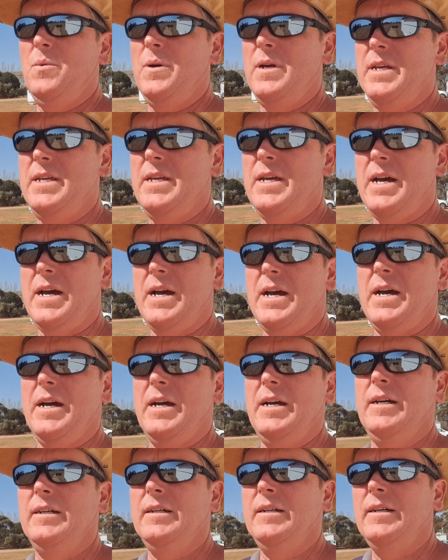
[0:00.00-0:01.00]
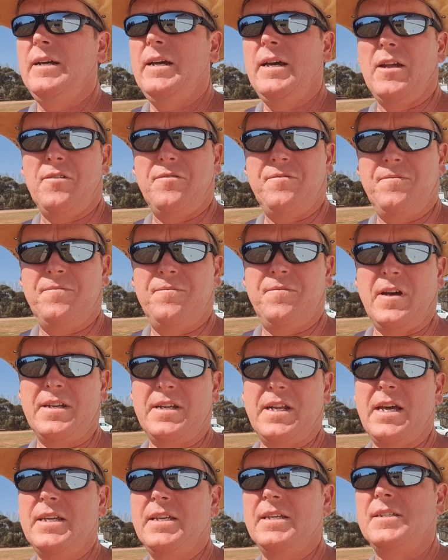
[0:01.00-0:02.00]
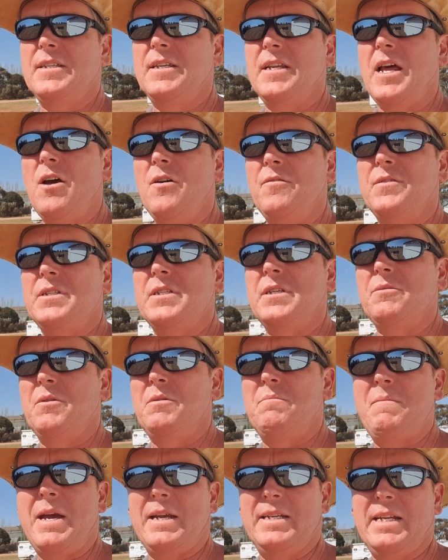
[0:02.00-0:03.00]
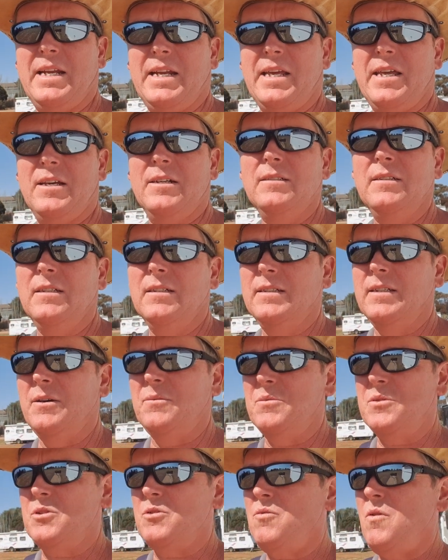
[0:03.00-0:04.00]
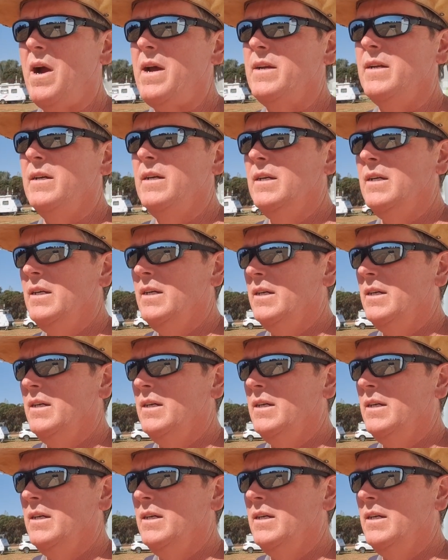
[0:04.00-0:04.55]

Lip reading: We had a fun day yesterday, obviously, with Magnetic Hill. That was great.